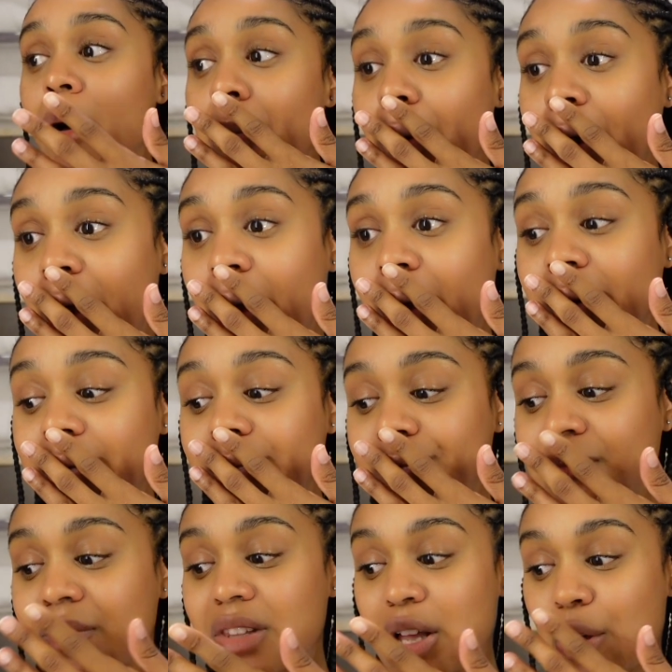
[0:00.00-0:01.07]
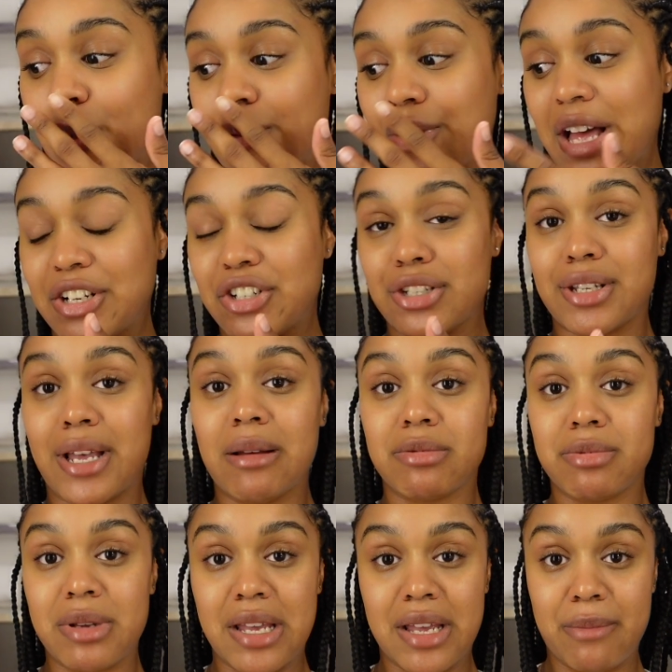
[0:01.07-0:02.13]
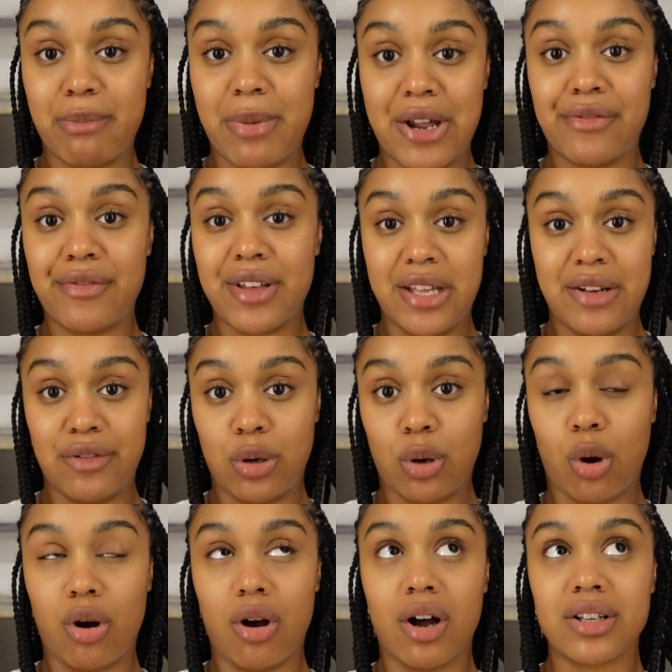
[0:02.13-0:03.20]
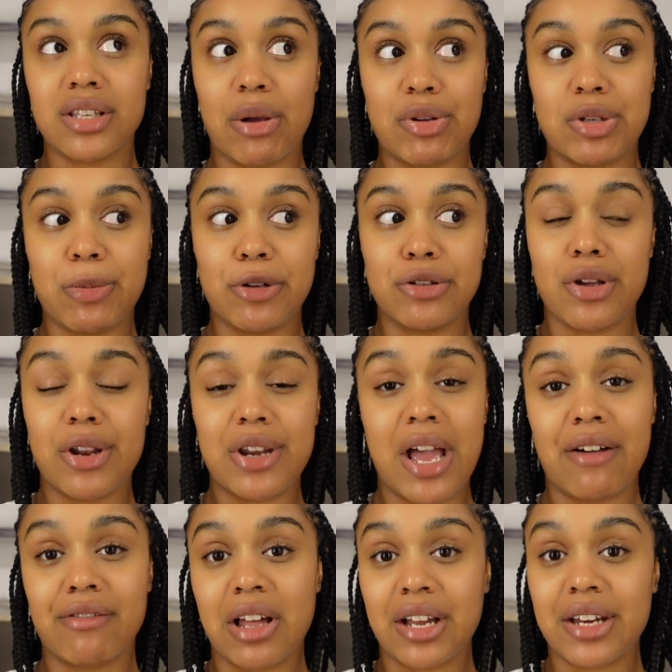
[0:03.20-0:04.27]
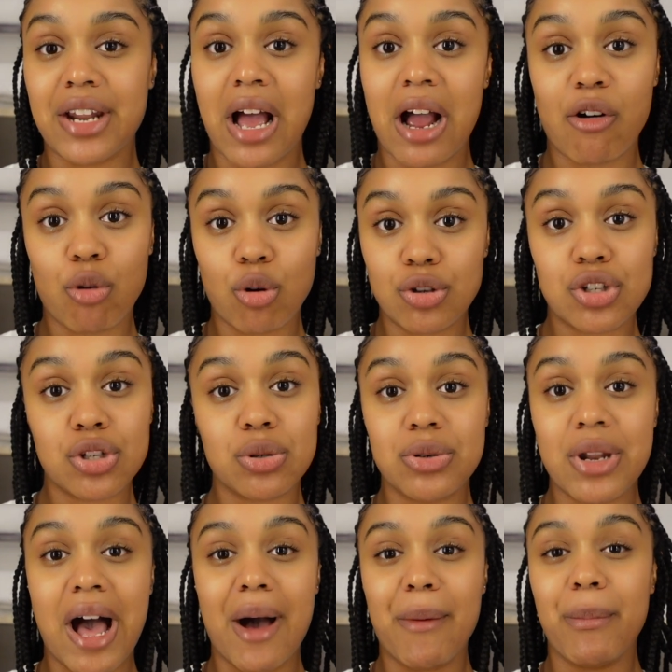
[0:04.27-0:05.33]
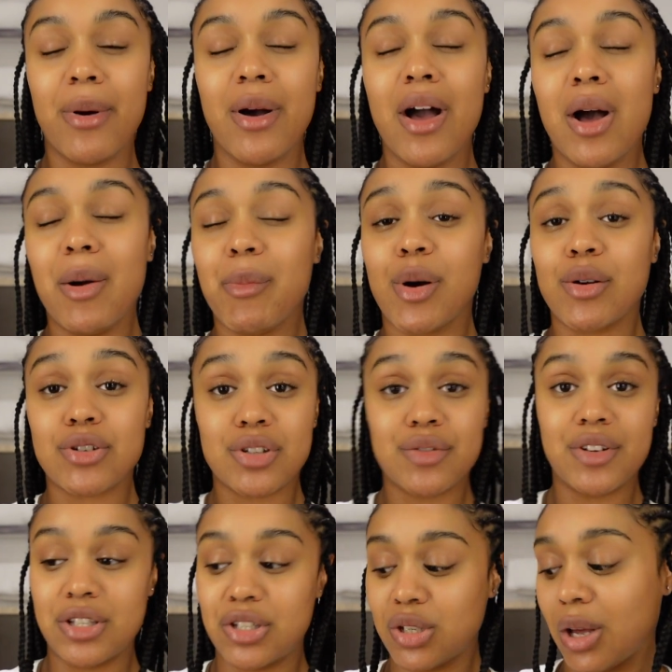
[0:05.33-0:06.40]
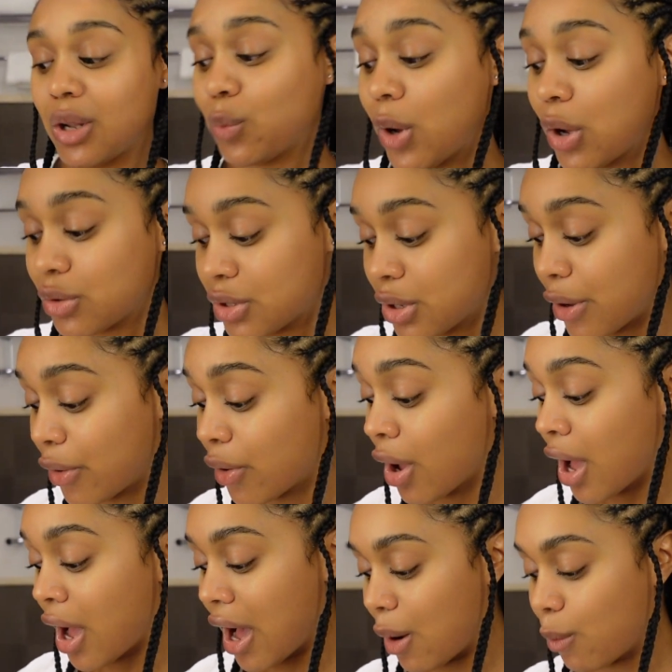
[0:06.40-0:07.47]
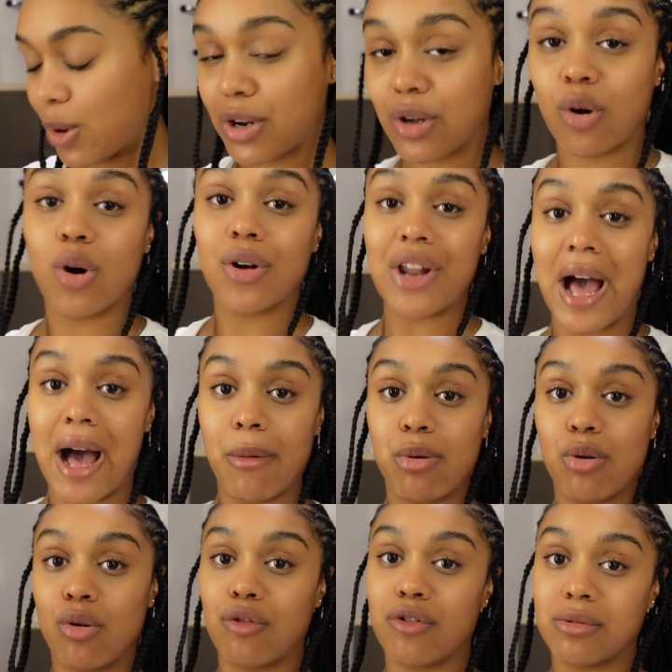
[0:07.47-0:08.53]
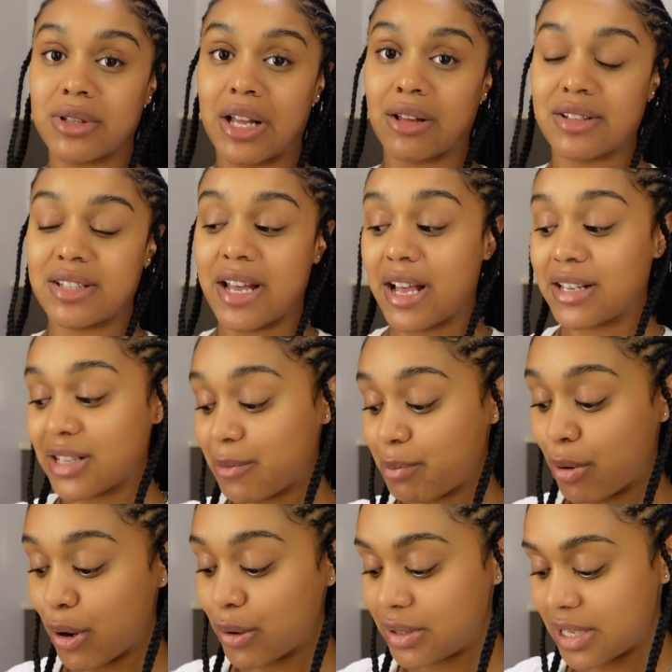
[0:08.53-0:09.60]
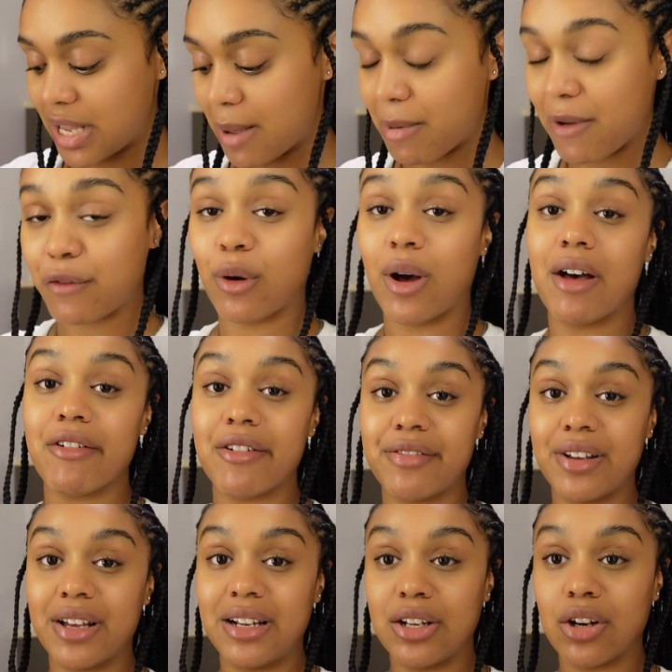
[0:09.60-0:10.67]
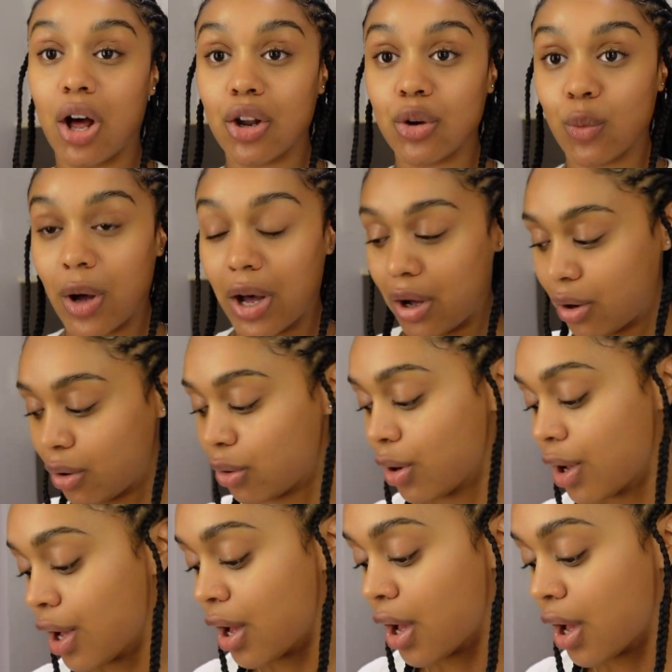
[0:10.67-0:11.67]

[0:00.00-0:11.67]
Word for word: but though that's just kept me in bed for even longer because I was supposed to only have like an hour or two nap but I was just feeling so unwell so I went and got an apple from downstairs a pro tip if you're ever feeling unwell